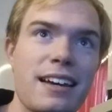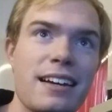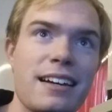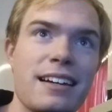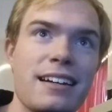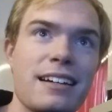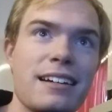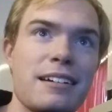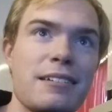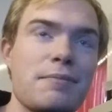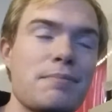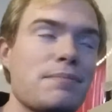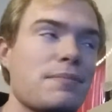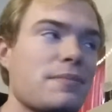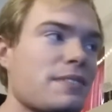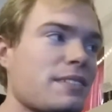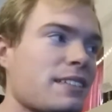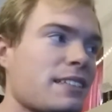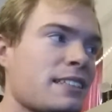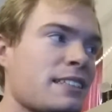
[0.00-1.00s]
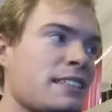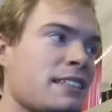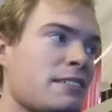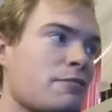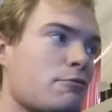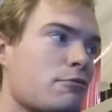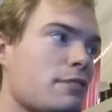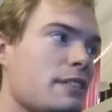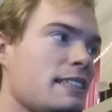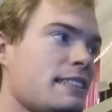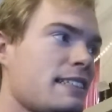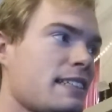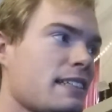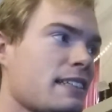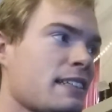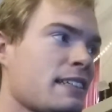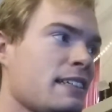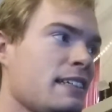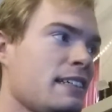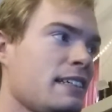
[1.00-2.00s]
Um, see,
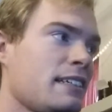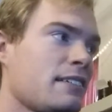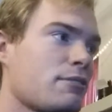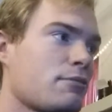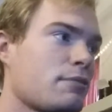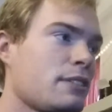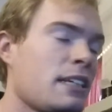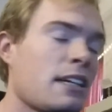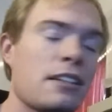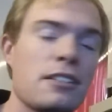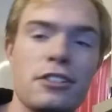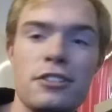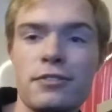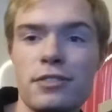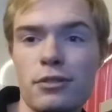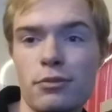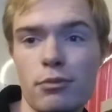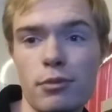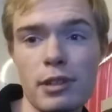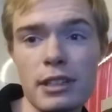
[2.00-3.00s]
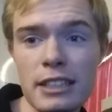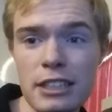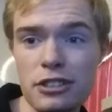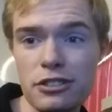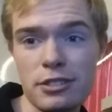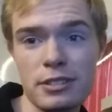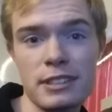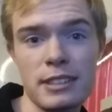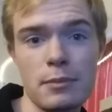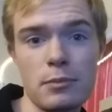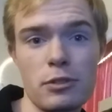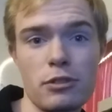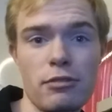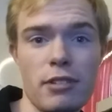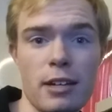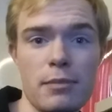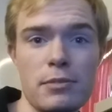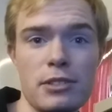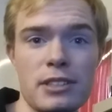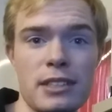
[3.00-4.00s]
recently we got over 100
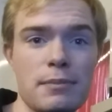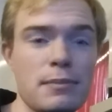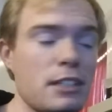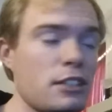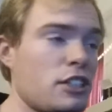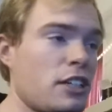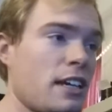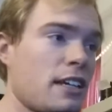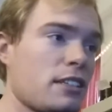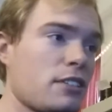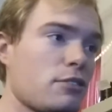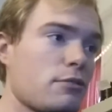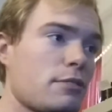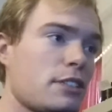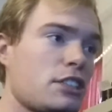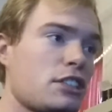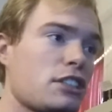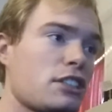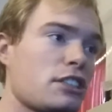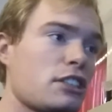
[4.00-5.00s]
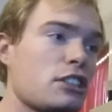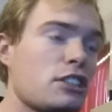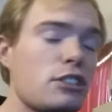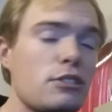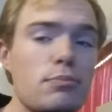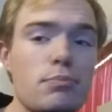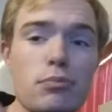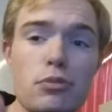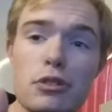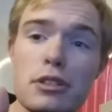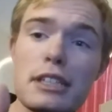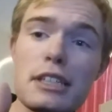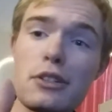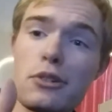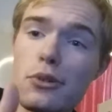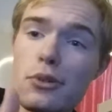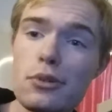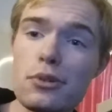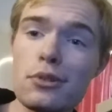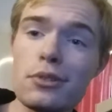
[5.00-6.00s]
subscribers on my channel, which is
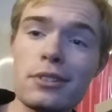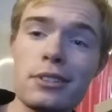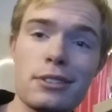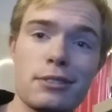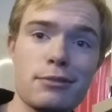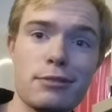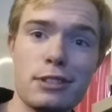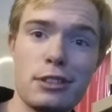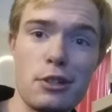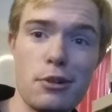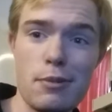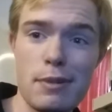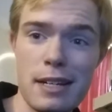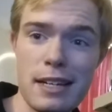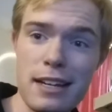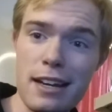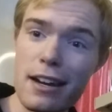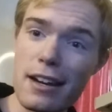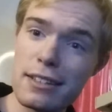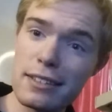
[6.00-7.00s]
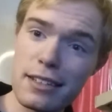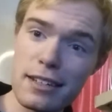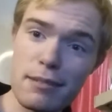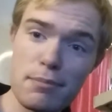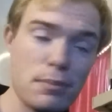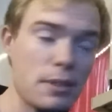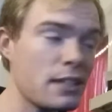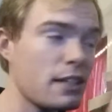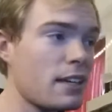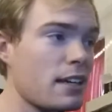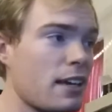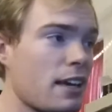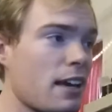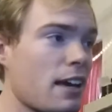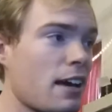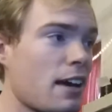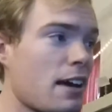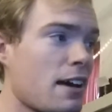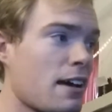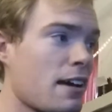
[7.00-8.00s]
pretty cool. We're going on up.
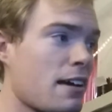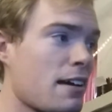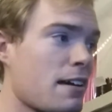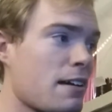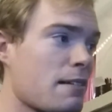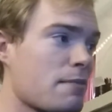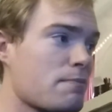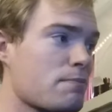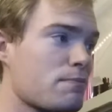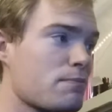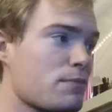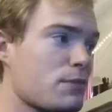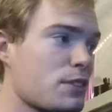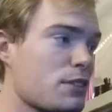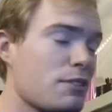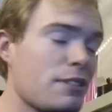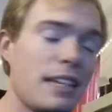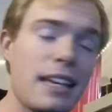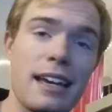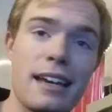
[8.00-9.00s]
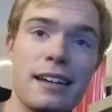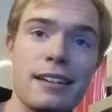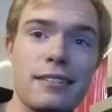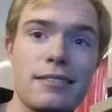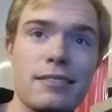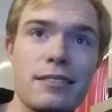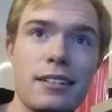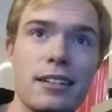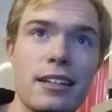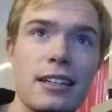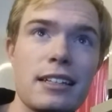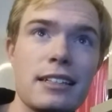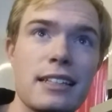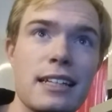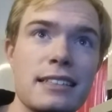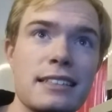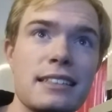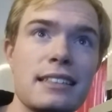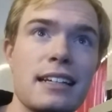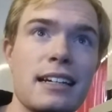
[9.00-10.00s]
Um, so yeah,
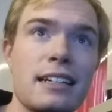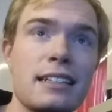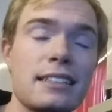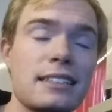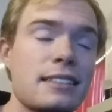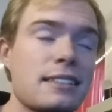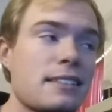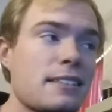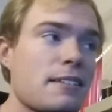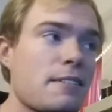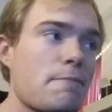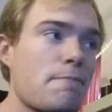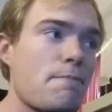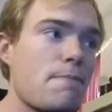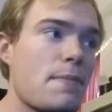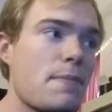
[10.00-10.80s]
that's nice.